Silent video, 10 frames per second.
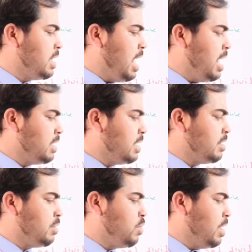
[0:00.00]
and
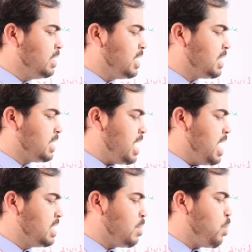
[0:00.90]
you will just
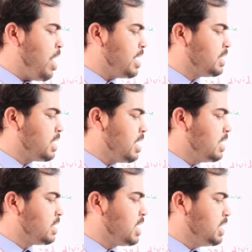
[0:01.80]
add a point
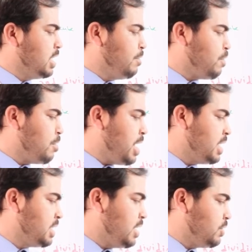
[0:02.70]
starting from
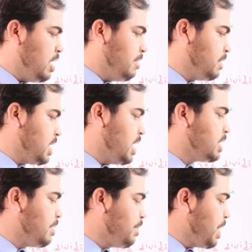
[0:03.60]
right side to left
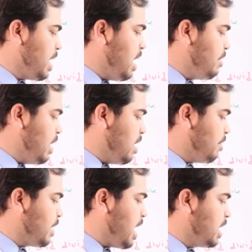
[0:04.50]
side. Here we
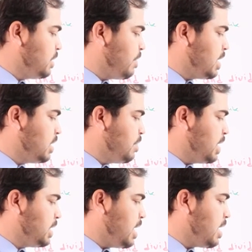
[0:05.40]
have 9 divided
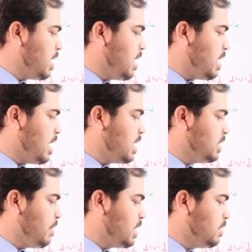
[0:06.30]
by 10. 9
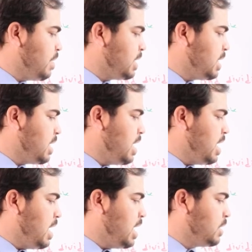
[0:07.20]
divided by 10,
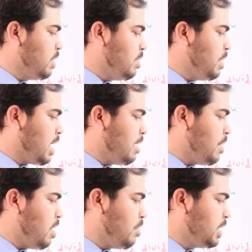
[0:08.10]
it will
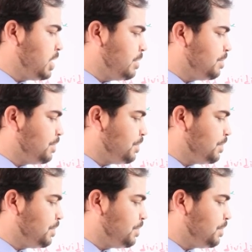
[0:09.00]
become how much?